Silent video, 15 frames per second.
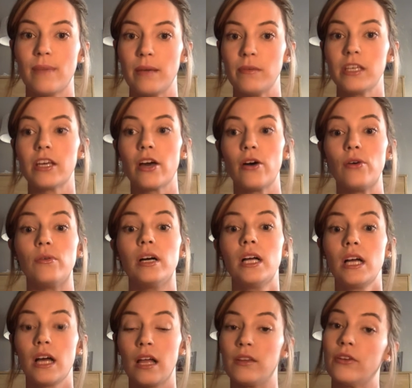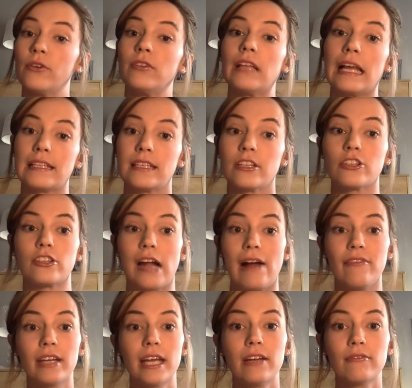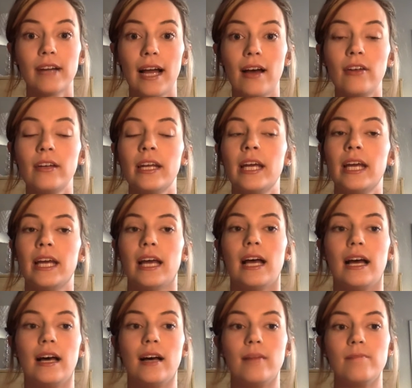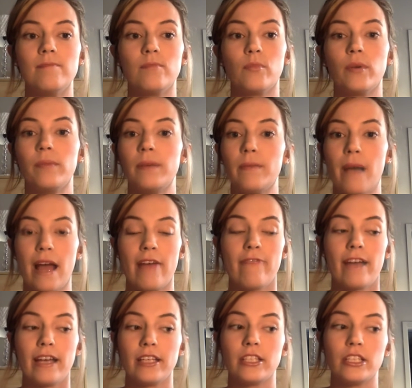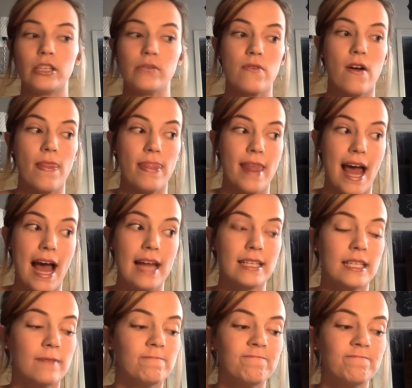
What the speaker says: maybe go a little less extravagant route, would be my advice to you on that.